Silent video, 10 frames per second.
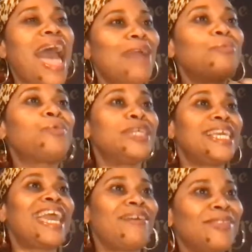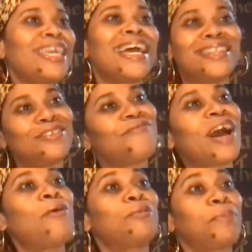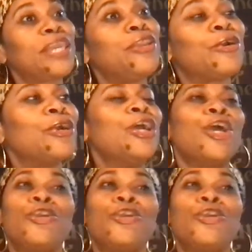I really heavily identify with Peter.